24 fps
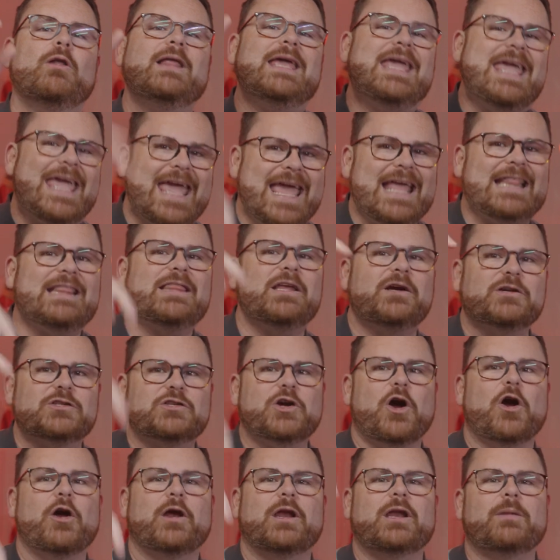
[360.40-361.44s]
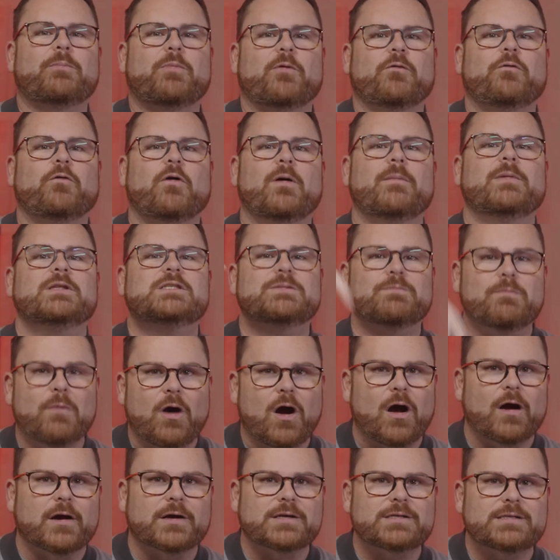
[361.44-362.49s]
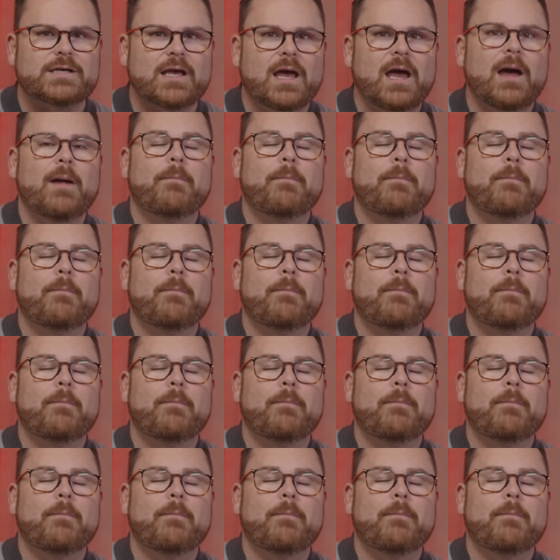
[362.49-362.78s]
only hit their targeted performance marks,